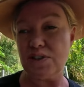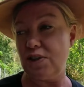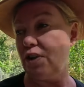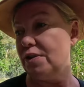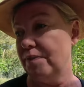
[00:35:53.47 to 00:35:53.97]

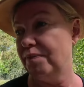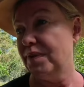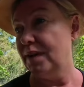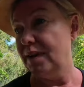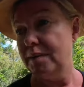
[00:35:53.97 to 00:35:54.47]
so
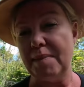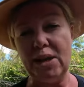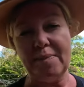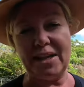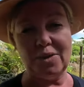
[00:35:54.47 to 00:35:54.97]
may
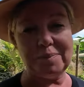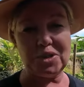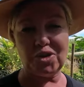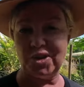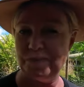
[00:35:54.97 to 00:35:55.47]
or may not be
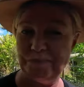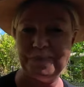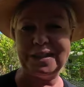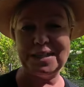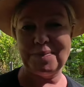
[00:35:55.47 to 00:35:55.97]
true,
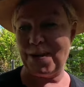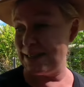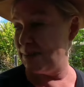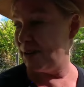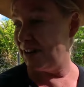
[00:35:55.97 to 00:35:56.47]
but that's my
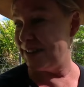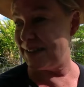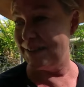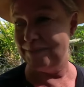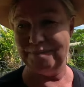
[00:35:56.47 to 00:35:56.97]
experience.